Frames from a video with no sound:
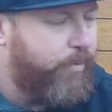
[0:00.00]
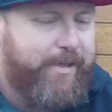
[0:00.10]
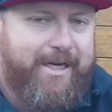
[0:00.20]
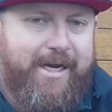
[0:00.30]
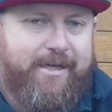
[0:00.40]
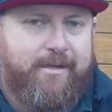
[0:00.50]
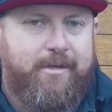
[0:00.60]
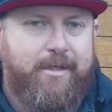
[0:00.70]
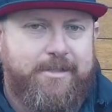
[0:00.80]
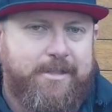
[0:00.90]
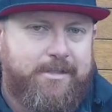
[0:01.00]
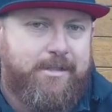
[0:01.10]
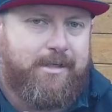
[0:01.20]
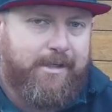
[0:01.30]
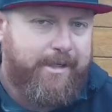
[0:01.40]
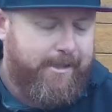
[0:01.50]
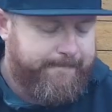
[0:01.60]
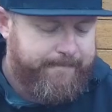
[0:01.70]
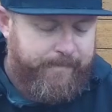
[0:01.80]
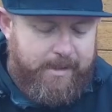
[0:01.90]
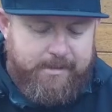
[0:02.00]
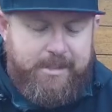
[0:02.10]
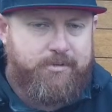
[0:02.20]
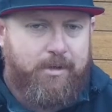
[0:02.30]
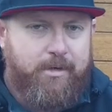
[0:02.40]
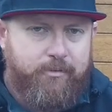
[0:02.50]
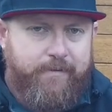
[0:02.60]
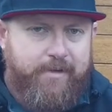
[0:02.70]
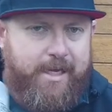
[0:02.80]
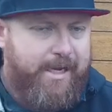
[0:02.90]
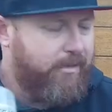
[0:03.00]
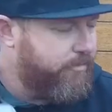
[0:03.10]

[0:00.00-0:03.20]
lubricating it unless it's clean. This one, we'll give the can